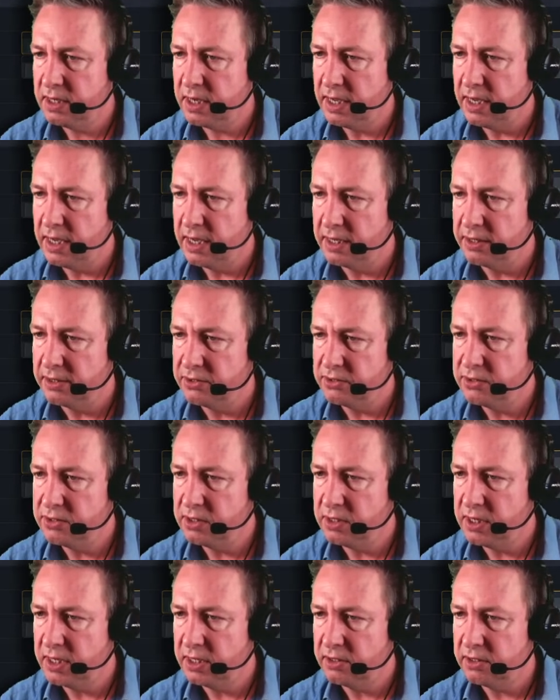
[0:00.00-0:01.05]
and
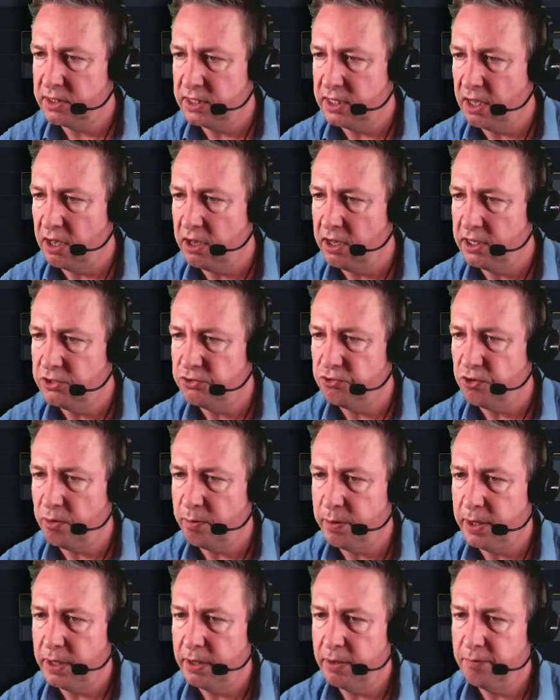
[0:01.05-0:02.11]
select the
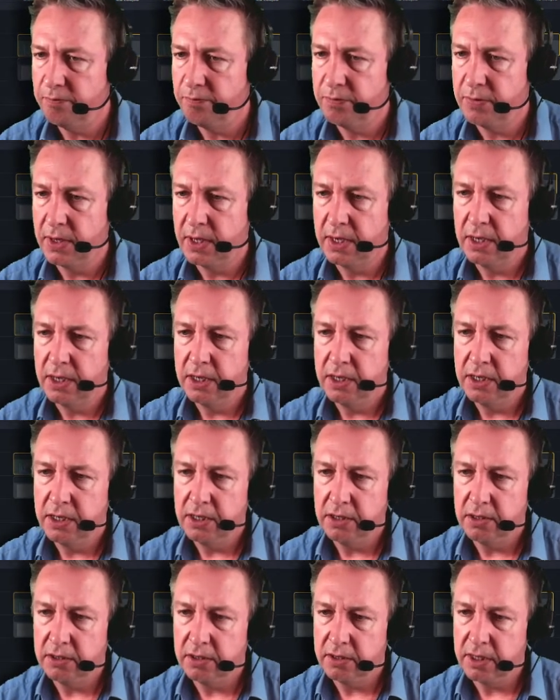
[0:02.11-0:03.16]
eyedropper,
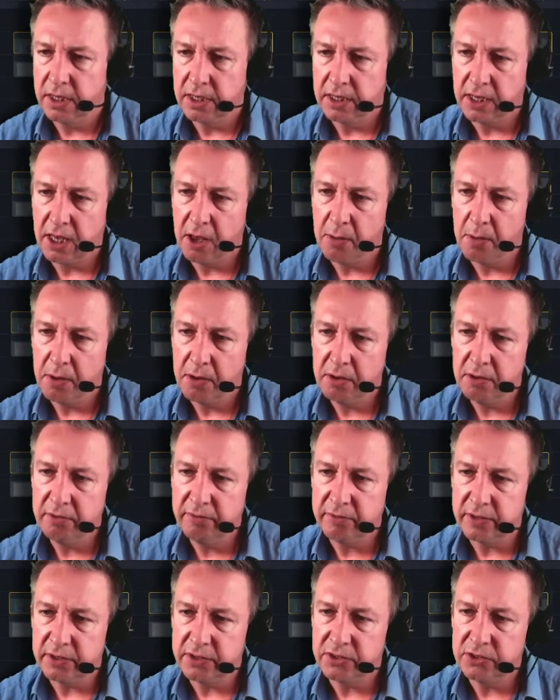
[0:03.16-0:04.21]
you can then go
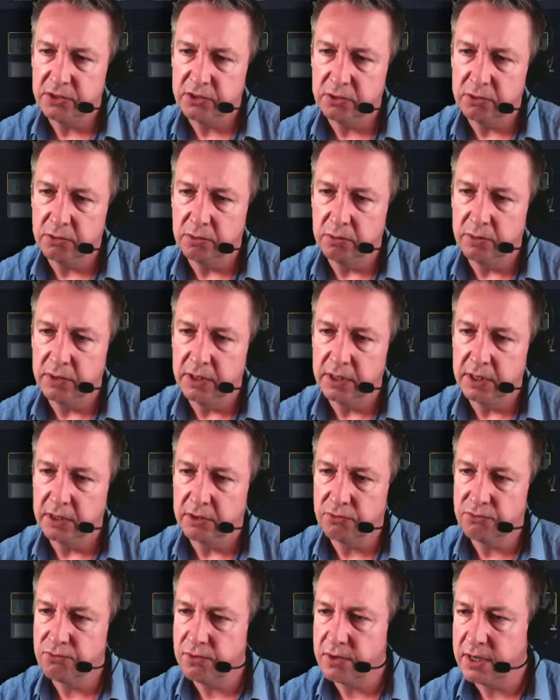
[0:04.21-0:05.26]
over to the
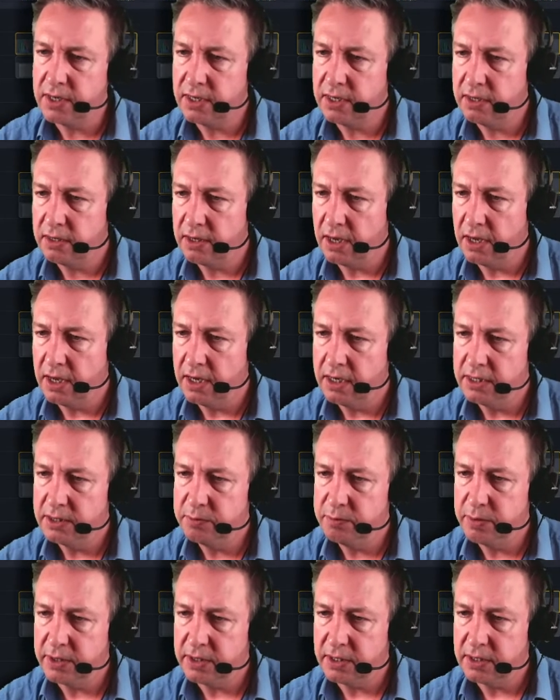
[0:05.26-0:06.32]
green, and let's
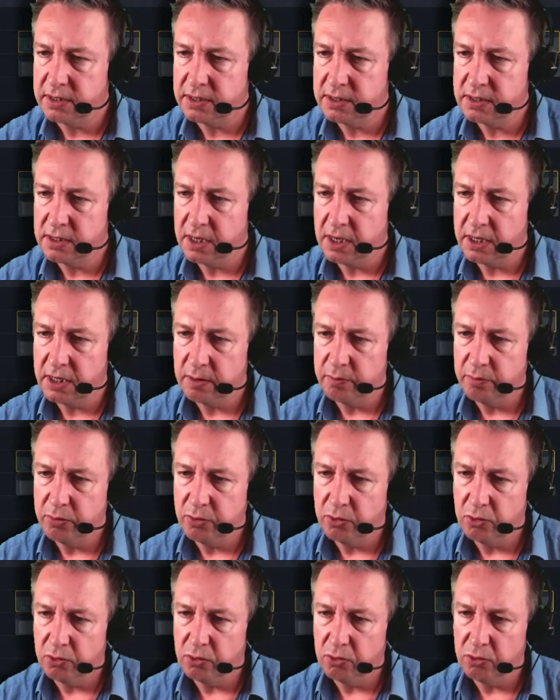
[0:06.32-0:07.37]
pick a slightly
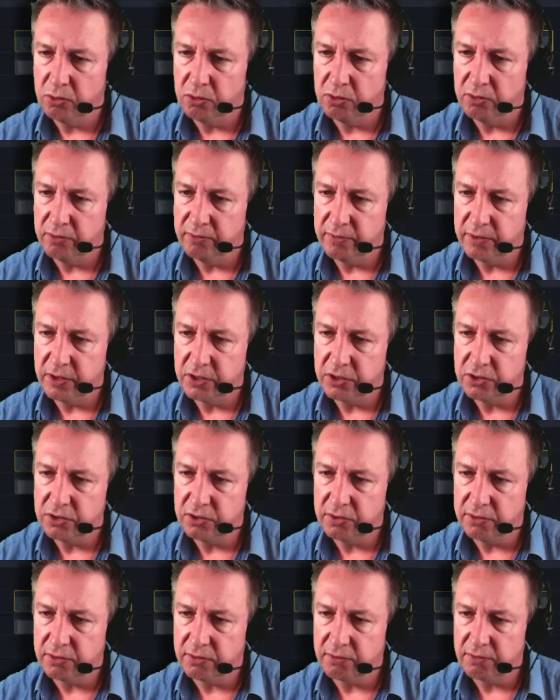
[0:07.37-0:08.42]
poor version
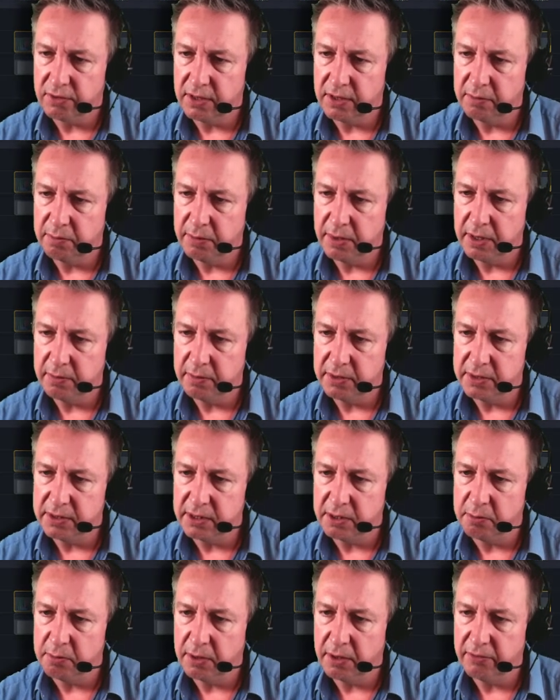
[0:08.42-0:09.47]
of the green, maybe
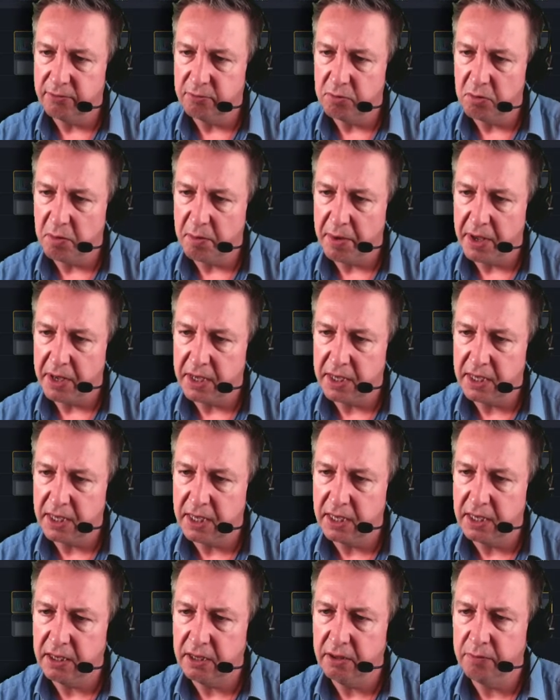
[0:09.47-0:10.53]
somewhere from about
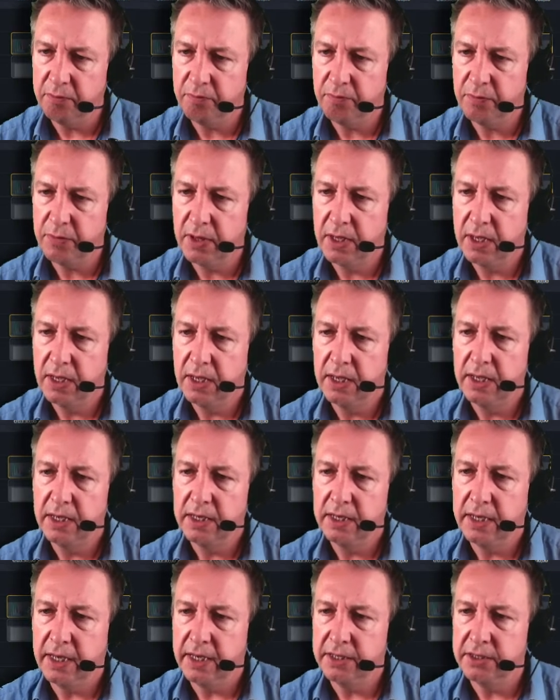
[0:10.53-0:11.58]
here.
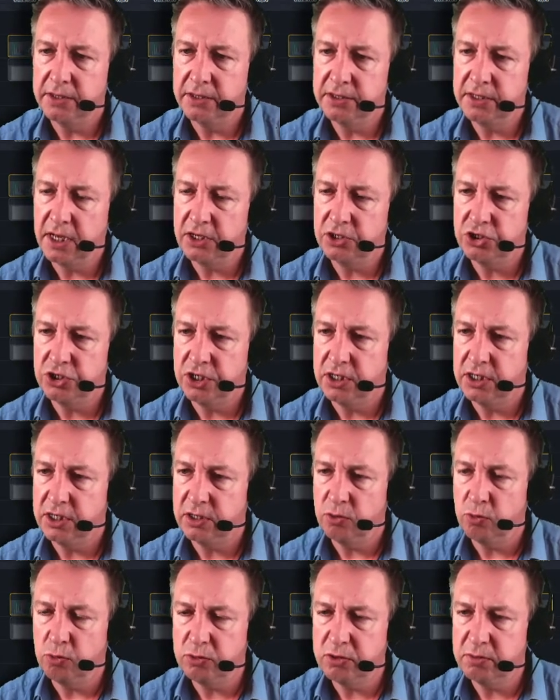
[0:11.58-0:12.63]
and touch it,
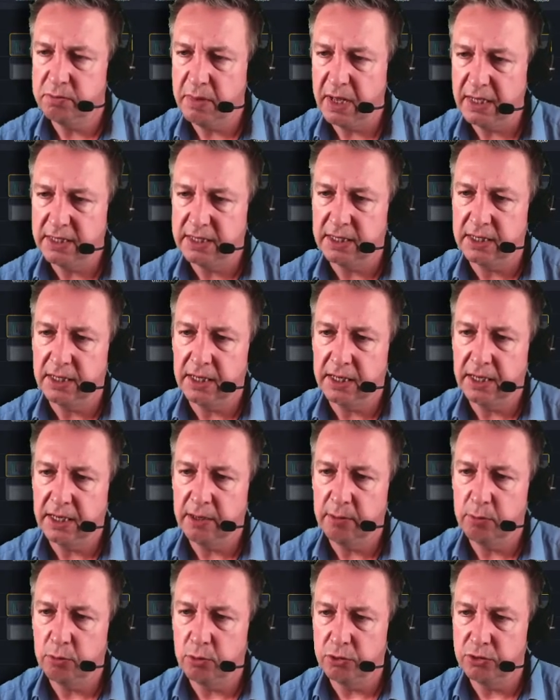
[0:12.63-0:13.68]
and automatically
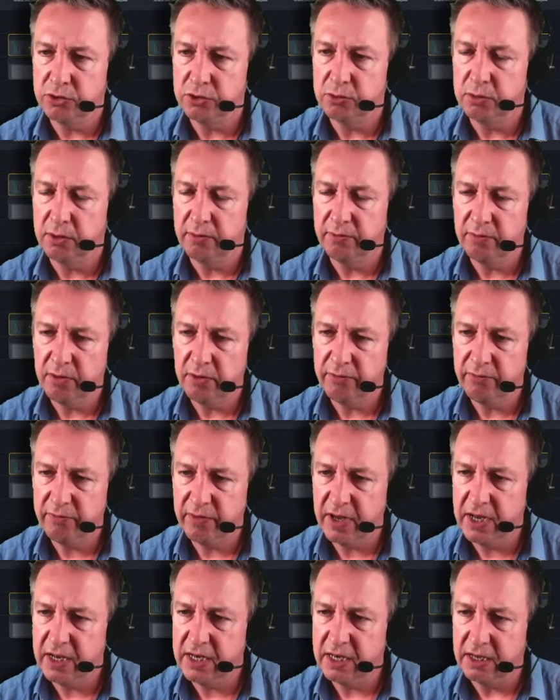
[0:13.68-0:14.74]
it will do a
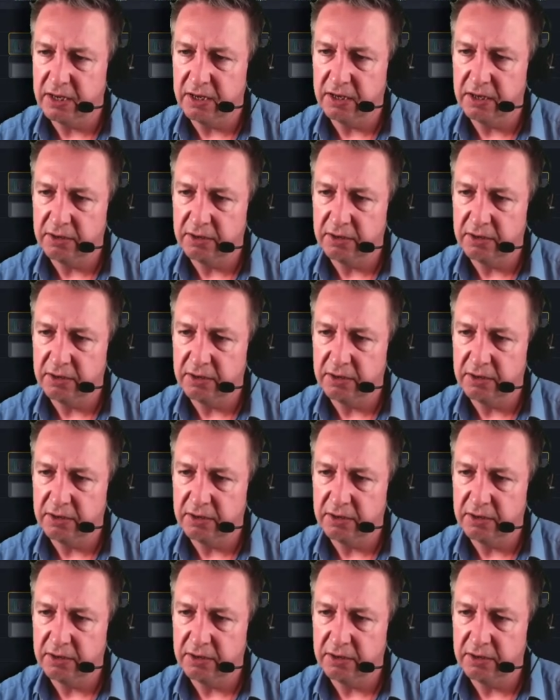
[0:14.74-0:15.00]
fairly